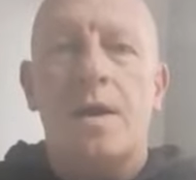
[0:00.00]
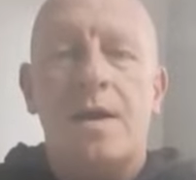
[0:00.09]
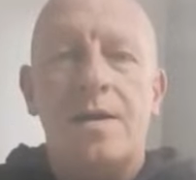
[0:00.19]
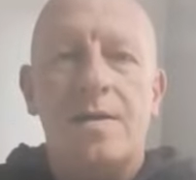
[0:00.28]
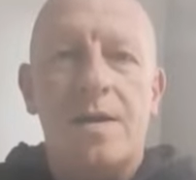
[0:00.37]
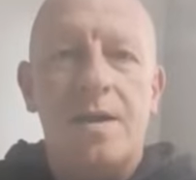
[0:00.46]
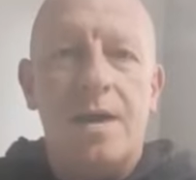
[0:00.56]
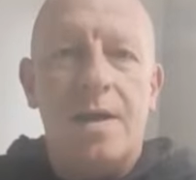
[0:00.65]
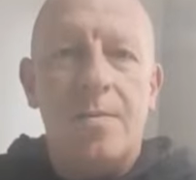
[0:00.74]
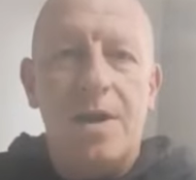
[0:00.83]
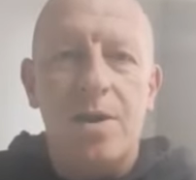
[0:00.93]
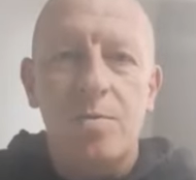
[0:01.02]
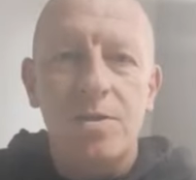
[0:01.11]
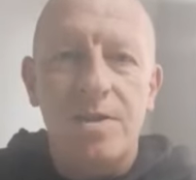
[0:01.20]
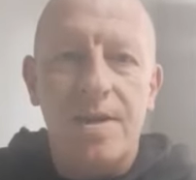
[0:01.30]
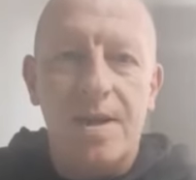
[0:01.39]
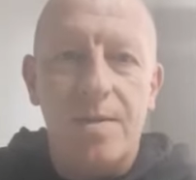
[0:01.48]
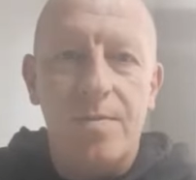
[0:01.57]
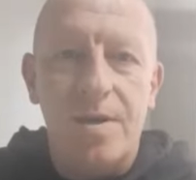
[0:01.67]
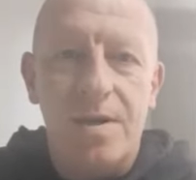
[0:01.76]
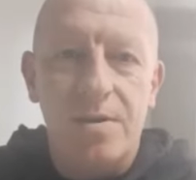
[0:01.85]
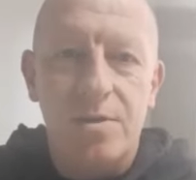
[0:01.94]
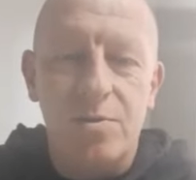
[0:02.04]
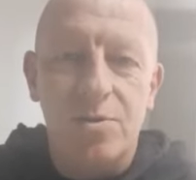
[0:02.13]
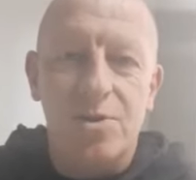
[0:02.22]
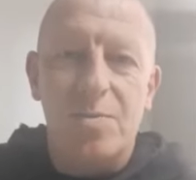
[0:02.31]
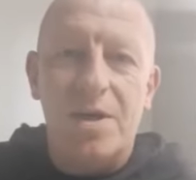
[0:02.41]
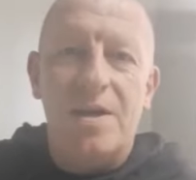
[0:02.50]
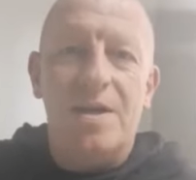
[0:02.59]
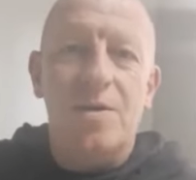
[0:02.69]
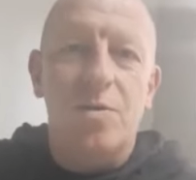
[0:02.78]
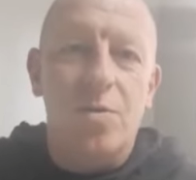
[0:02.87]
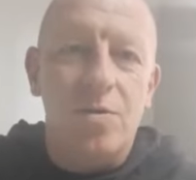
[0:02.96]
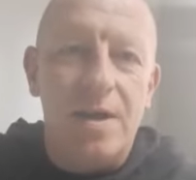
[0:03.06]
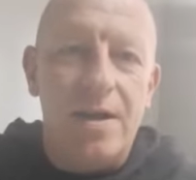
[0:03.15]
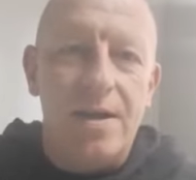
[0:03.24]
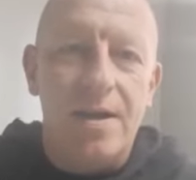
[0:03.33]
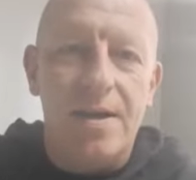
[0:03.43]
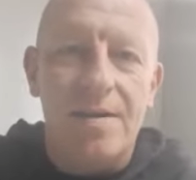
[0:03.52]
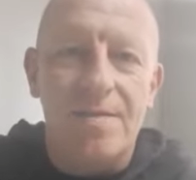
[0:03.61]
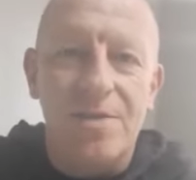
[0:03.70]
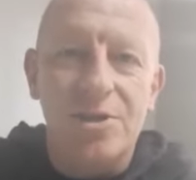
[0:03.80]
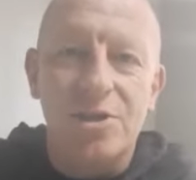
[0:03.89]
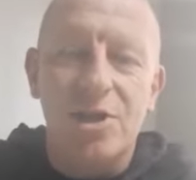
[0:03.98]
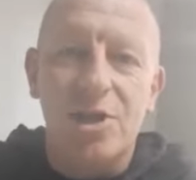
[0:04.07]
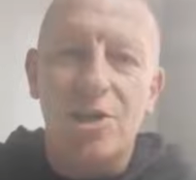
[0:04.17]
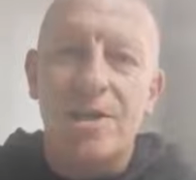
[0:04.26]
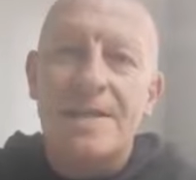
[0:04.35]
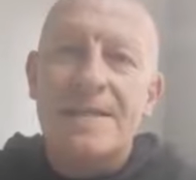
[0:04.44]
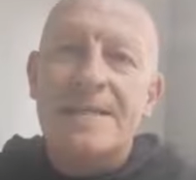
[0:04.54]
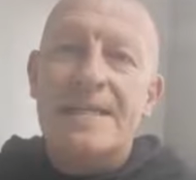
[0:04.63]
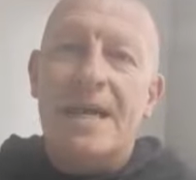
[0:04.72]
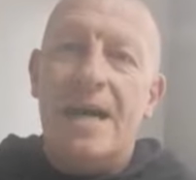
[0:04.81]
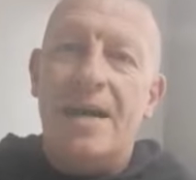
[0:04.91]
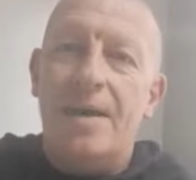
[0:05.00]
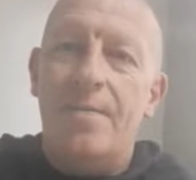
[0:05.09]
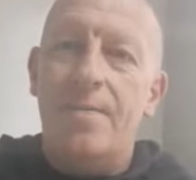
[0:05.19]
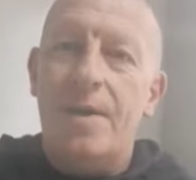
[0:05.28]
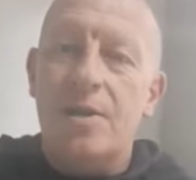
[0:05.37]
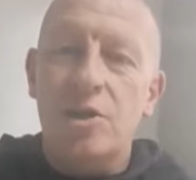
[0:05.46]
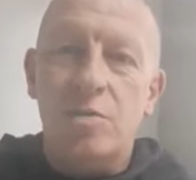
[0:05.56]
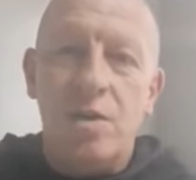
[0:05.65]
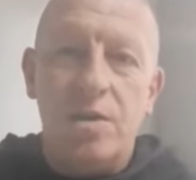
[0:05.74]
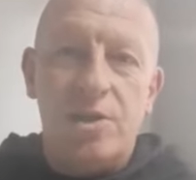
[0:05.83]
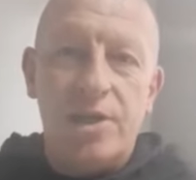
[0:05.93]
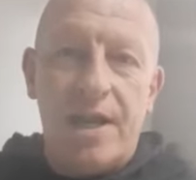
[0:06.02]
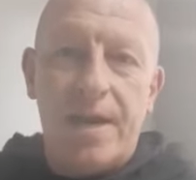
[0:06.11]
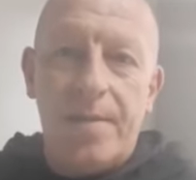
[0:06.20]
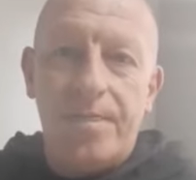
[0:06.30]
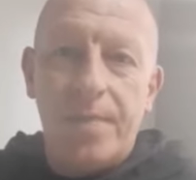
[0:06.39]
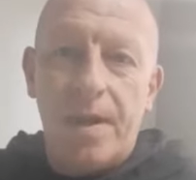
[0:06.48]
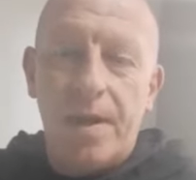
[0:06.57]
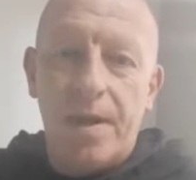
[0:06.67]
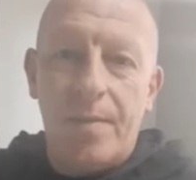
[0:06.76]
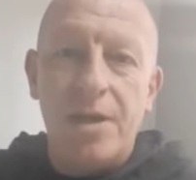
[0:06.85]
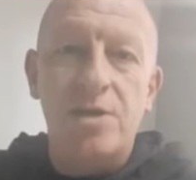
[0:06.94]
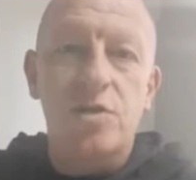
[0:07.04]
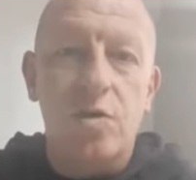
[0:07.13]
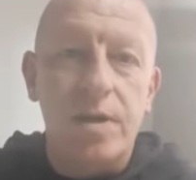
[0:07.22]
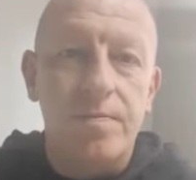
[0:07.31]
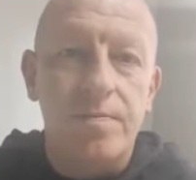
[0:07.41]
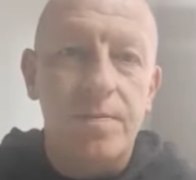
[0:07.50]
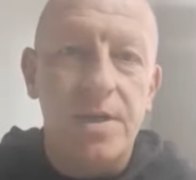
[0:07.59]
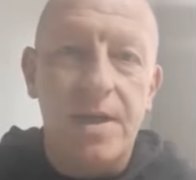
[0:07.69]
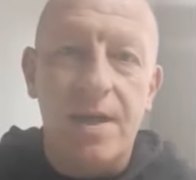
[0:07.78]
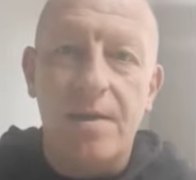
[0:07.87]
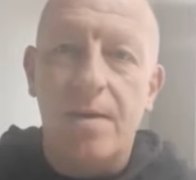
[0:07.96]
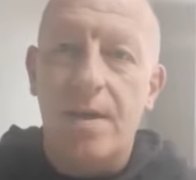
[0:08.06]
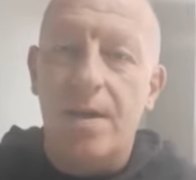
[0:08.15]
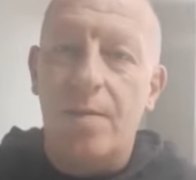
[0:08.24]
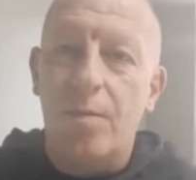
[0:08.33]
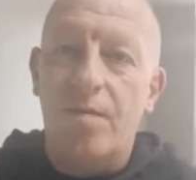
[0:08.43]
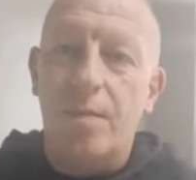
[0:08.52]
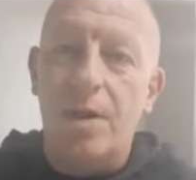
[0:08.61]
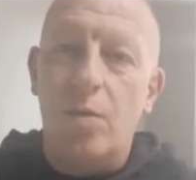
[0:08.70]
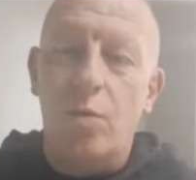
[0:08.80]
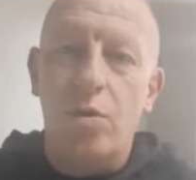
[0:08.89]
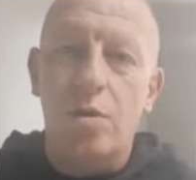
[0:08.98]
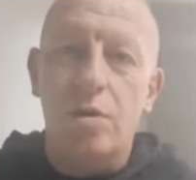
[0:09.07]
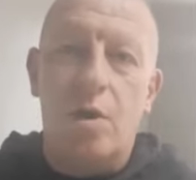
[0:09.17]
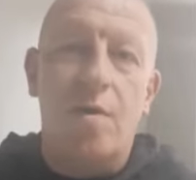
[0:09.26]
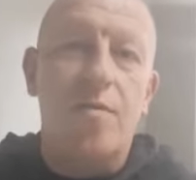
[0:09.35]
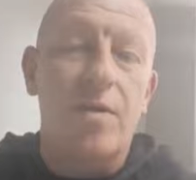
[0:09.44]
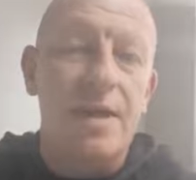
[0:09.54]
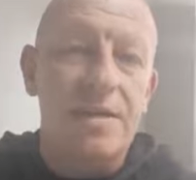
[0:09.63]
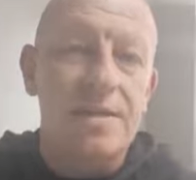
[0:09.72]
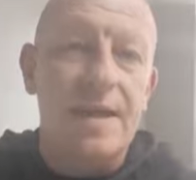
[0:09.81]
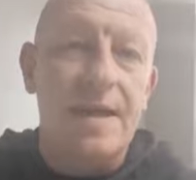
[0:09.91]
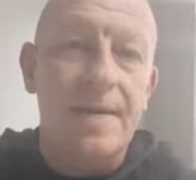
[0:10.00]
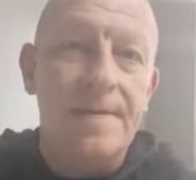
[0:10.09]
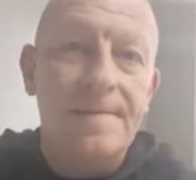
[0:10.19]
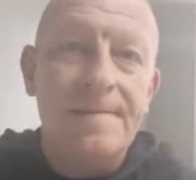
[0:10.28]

Hi, I'm Glen Lumsden and I'm the social media coordinator here at Vision to Learn. I just wanted to share my story today with it being World Arthritis Day.